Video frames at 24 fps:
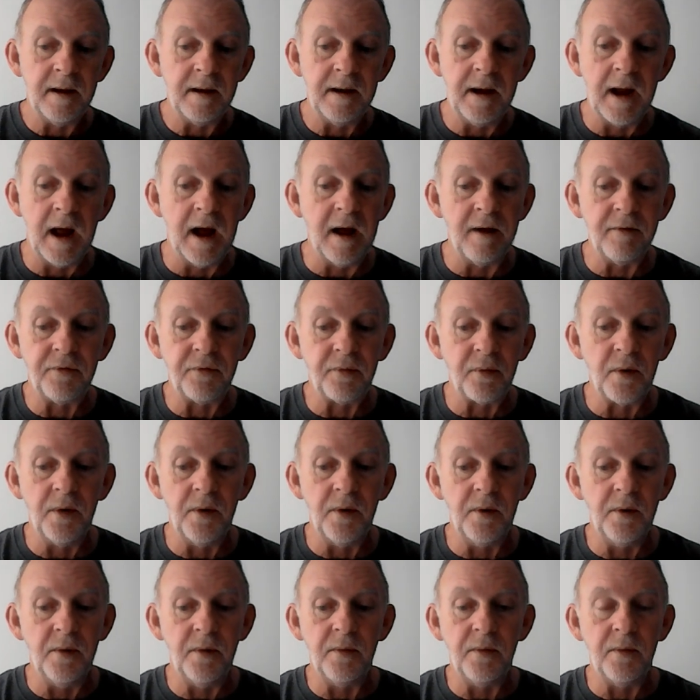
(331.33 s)
not
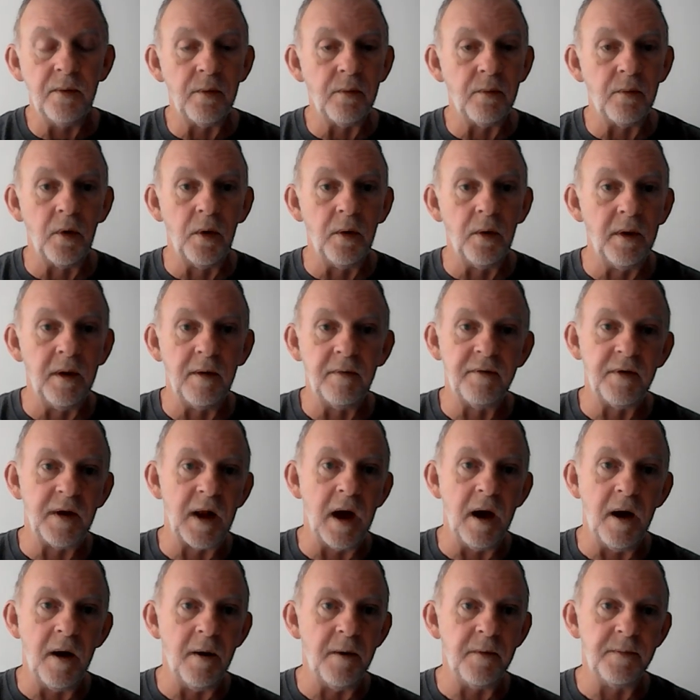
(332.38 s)
through rule of
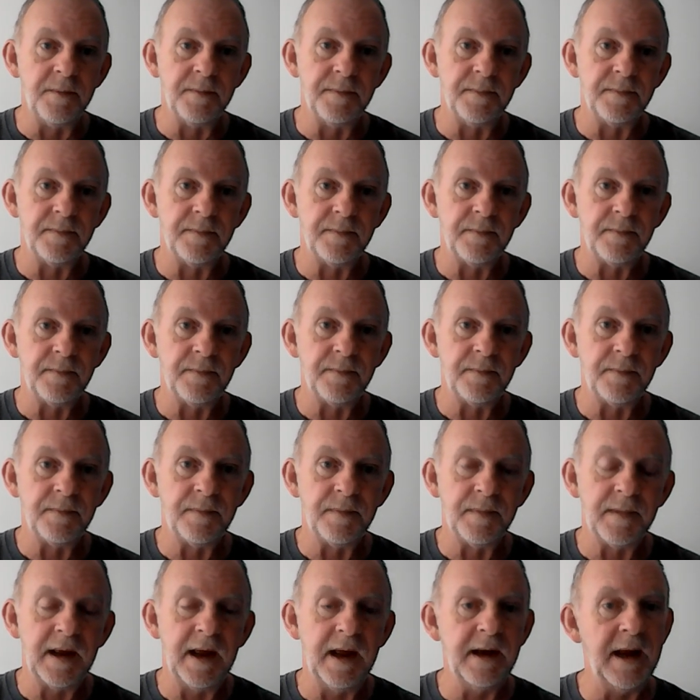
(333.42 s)
law.
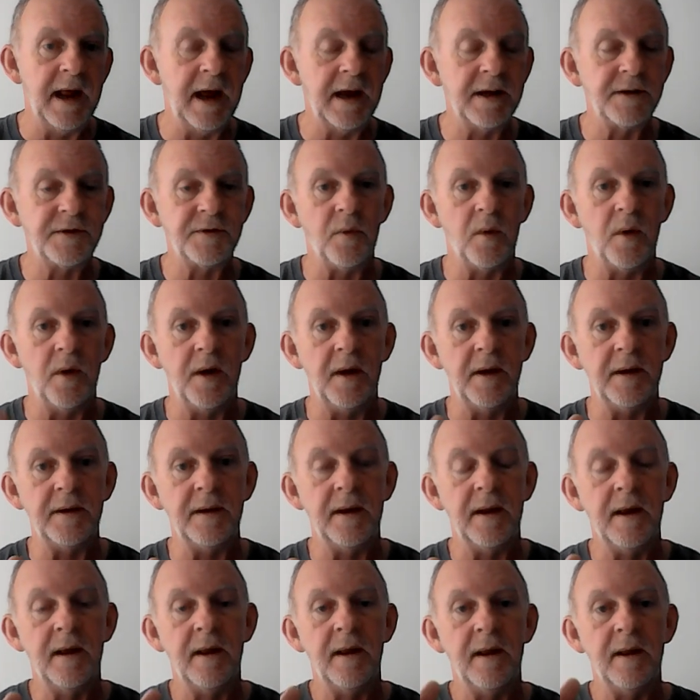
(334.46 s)
And that's what
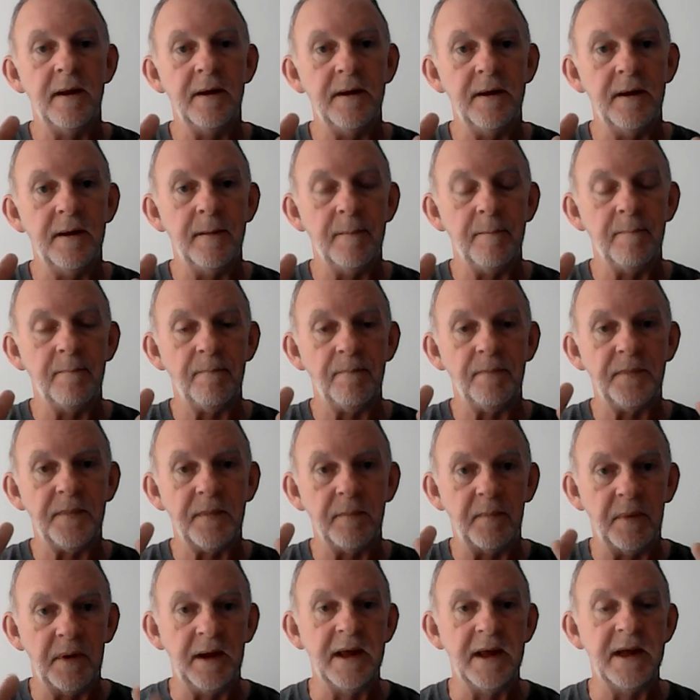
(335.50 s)

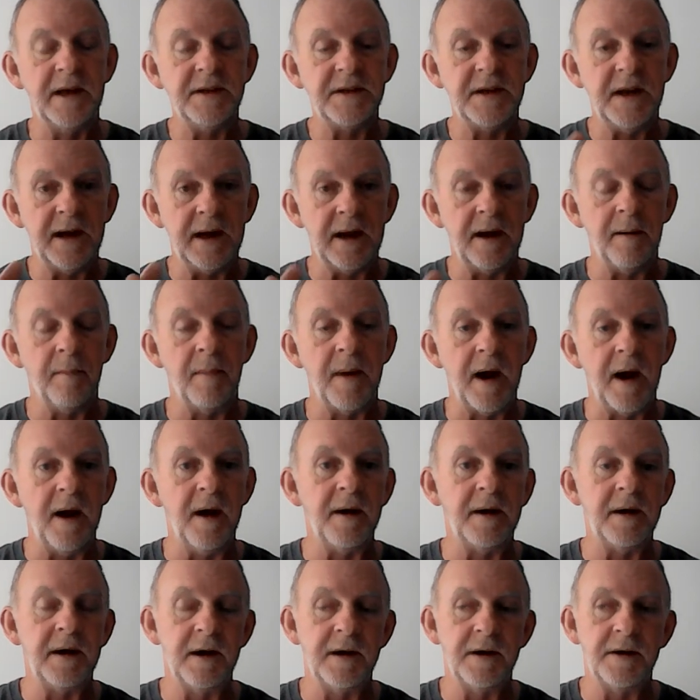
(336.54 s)
policing in
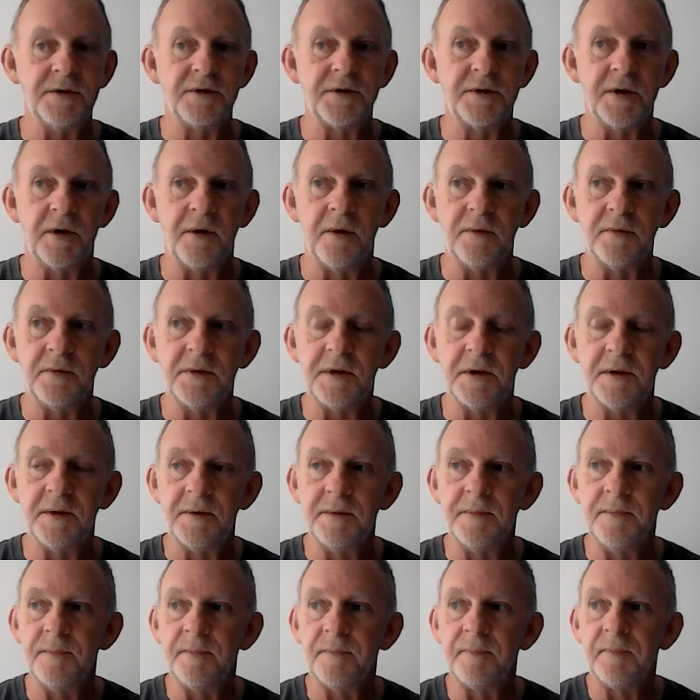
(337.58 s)
America has turned
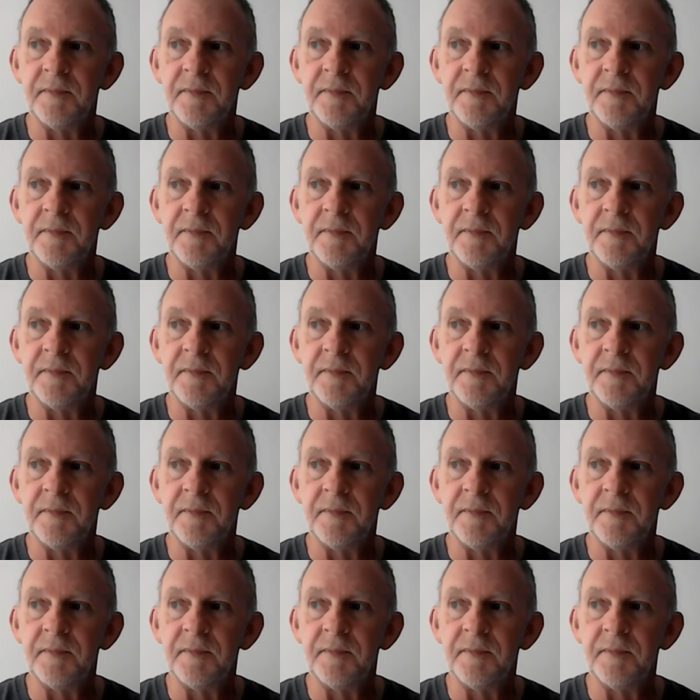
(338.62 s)
to.